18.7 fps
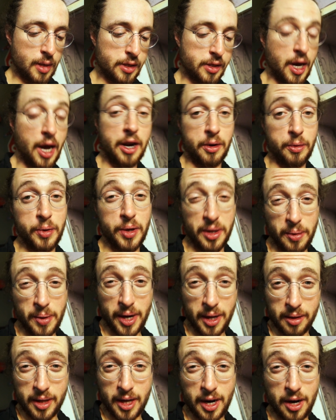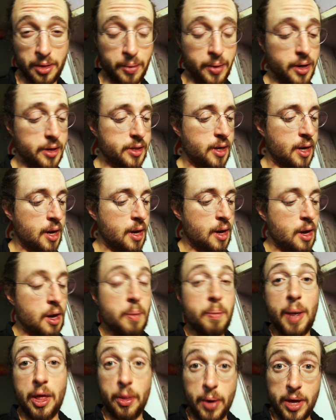it's cutting really well, in other words.
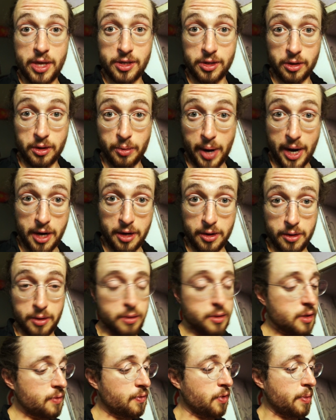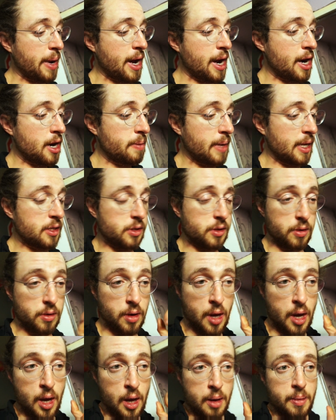By the way, this is great news for my Iron Man
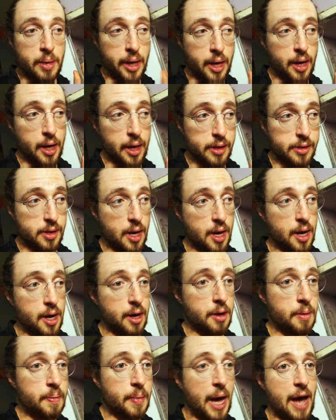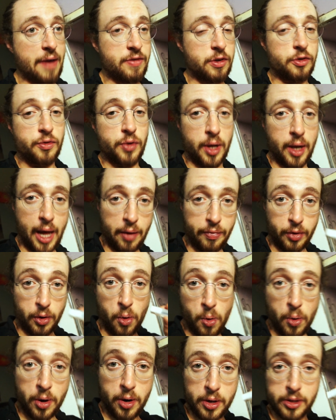suit because um, I have to drill out the
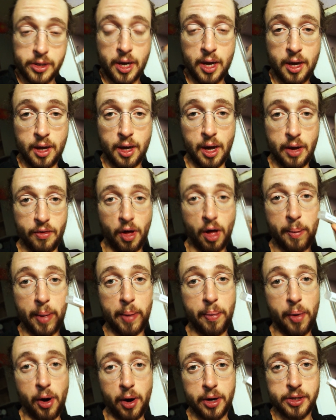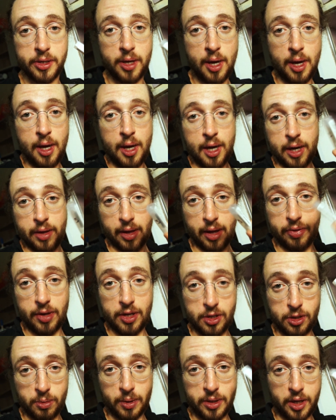corners of all my parts, and that
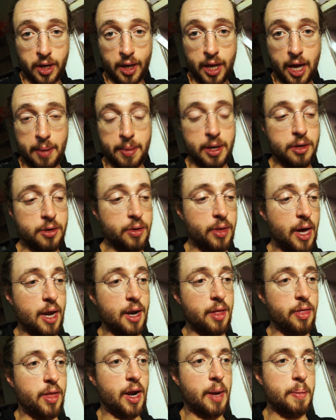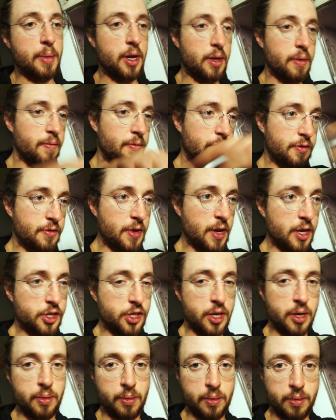this is what's going to allow me to do that. And then I'm going to
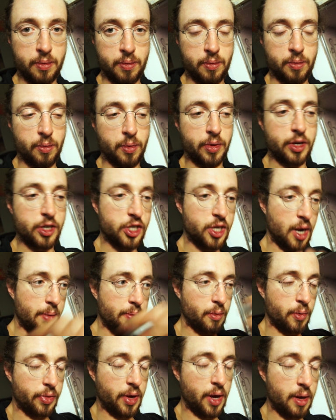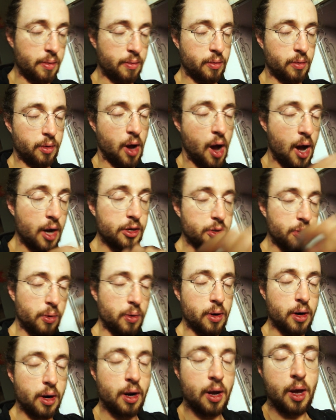finish it with a chamber, with a
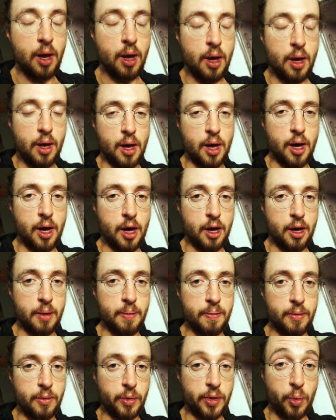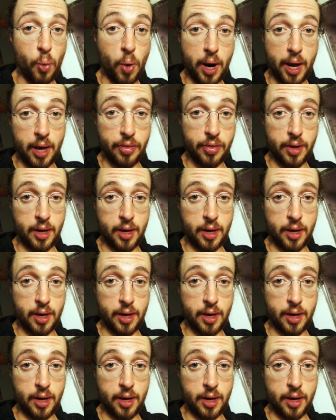contour, um, with a 1